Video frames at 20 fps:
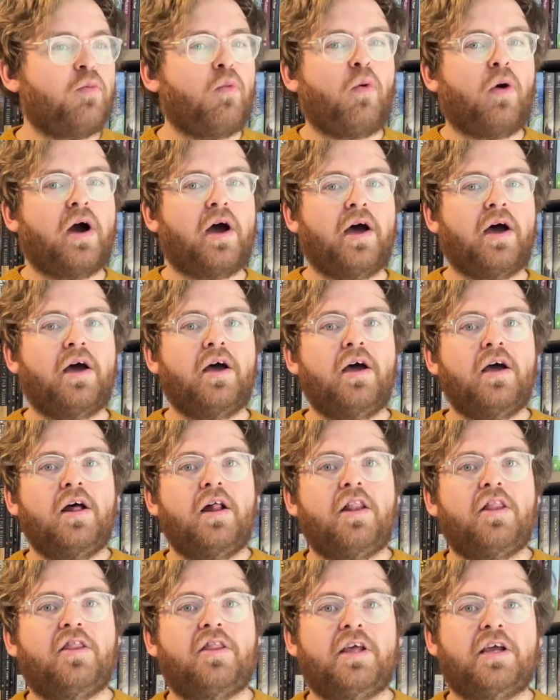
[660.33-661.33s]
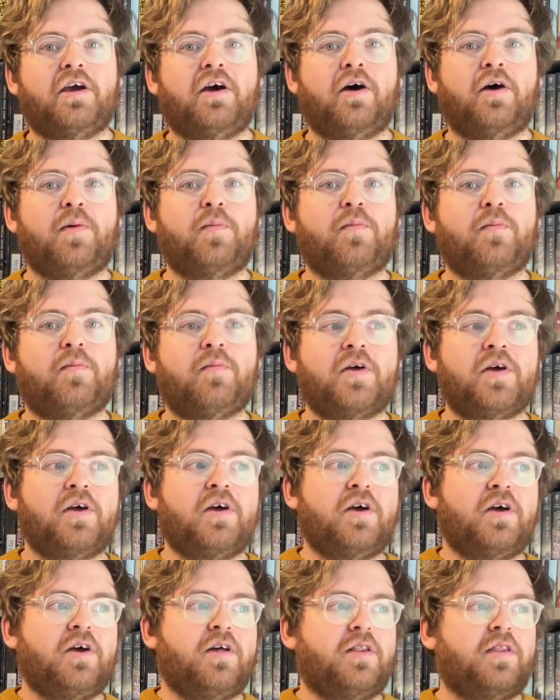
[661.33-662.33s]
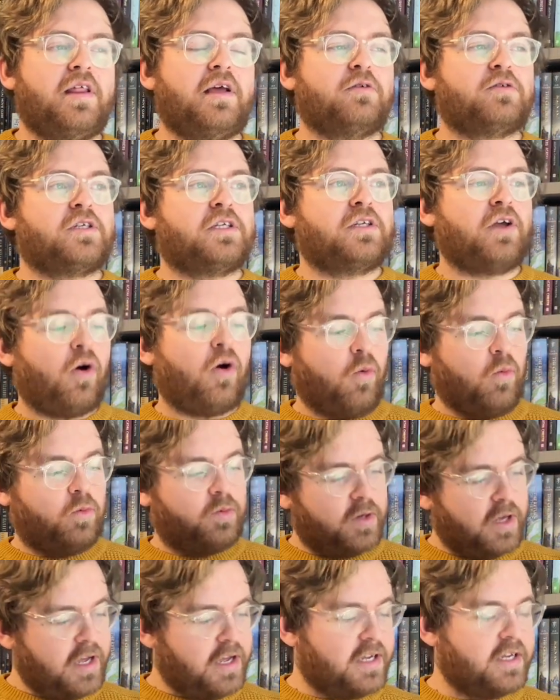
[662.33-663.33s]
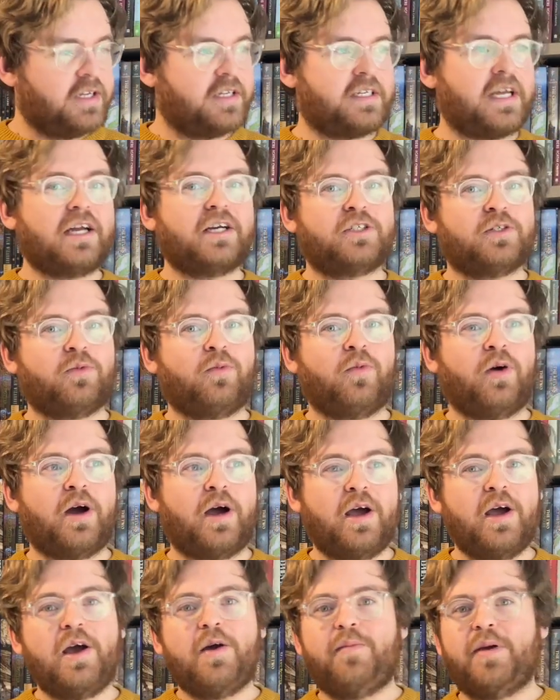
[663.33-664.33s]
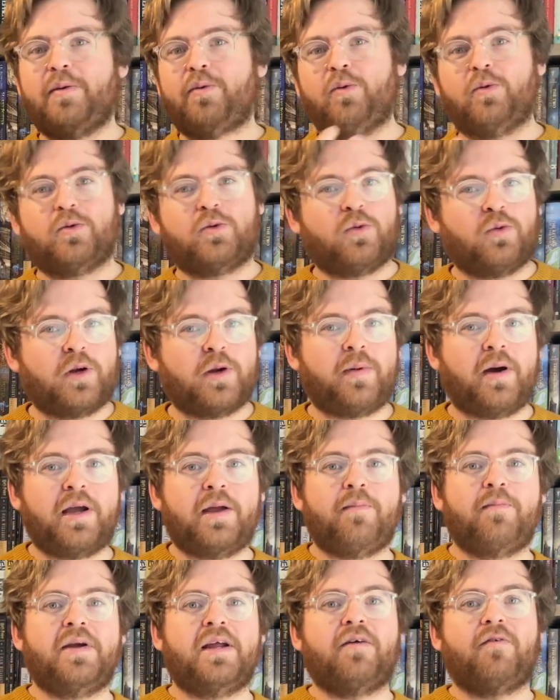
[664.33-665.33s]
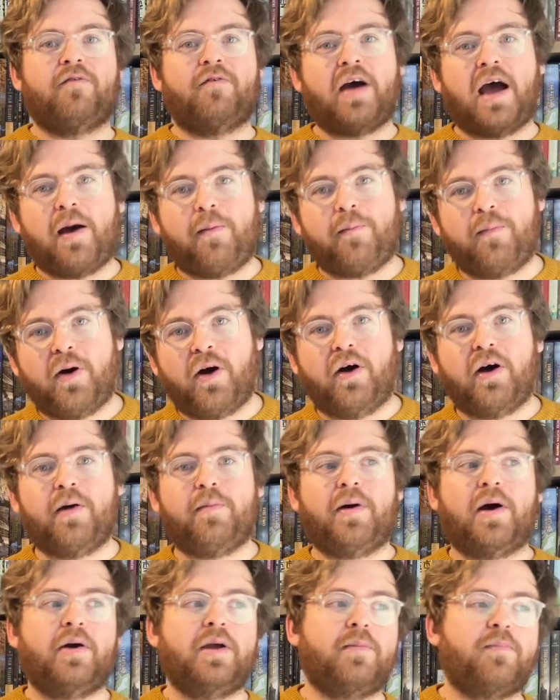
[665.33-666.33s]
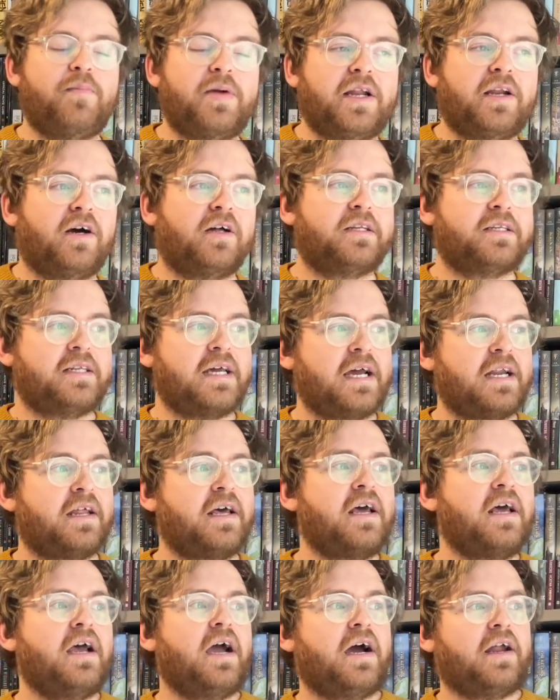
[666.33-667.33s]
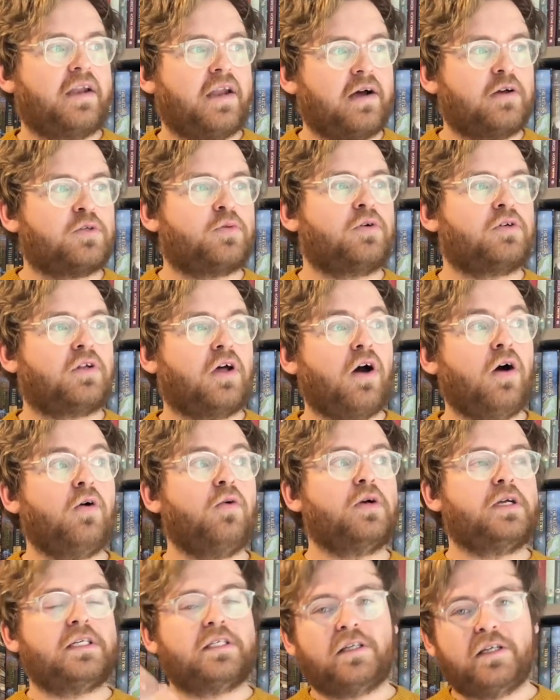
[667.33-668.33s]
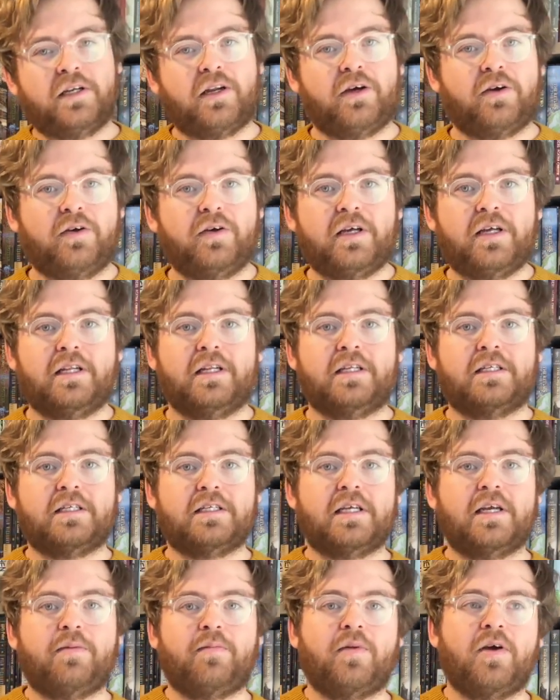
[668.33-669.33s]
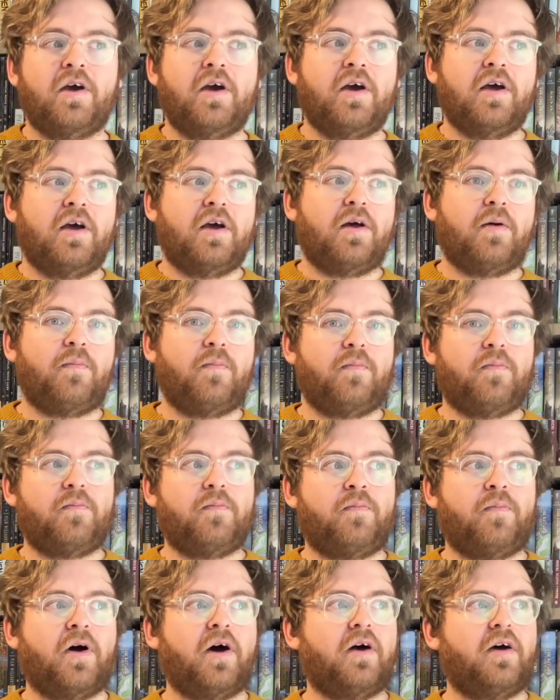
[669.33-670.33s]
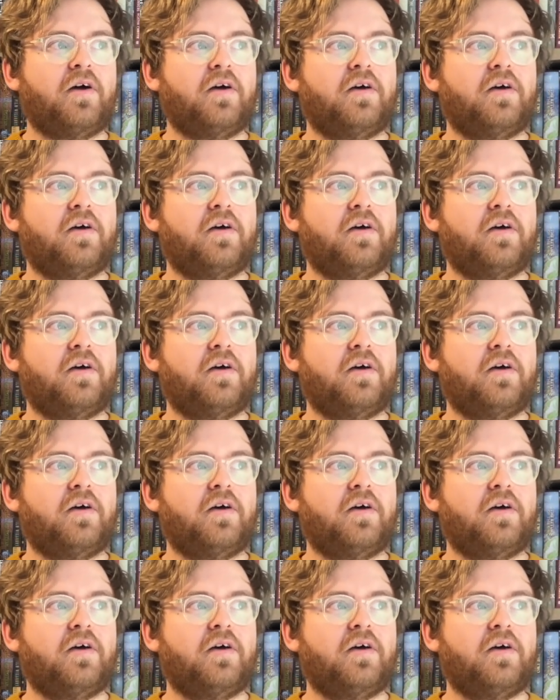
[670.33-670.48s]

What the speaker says: where there was this whole section where people were talking about him being a vampire, about him being undead, and that's where I was like, oh, this is him. But,